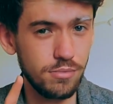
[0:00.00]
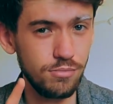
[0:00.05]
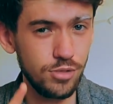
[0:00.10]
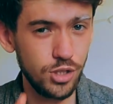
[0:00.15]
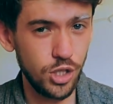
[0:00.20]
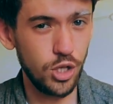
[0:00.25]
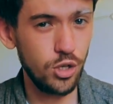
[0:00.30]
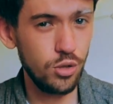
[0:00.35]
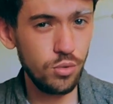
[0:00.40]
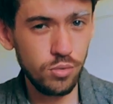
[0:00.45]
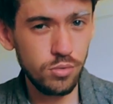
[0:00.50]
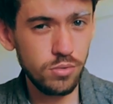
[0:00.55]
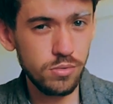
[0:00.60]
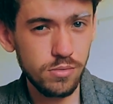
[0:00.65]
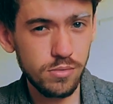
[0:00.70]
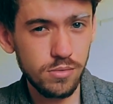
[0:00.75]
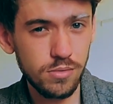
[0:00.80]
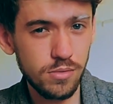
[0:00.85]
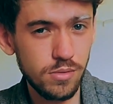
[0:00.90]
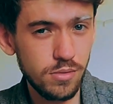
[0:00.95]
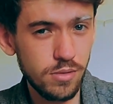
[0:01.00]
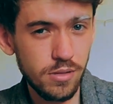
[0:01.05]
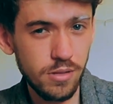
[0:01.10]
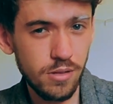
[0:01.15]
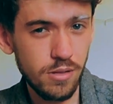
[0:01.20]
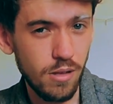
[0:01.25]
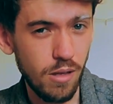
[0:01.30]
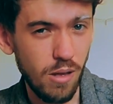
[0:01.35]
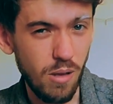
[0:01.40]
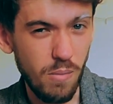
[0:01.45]
you?
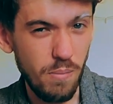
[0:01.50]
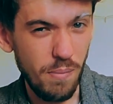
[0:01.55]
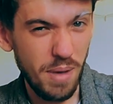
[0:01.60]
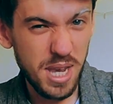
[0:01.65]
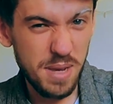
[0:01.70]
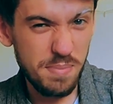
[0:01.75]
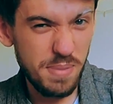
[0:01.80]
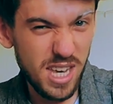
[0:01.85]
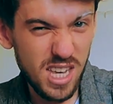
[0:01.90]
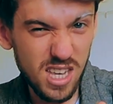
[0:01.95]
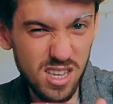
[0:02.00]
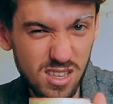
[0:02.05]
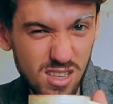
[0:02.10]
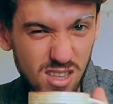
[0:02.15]
Maybe?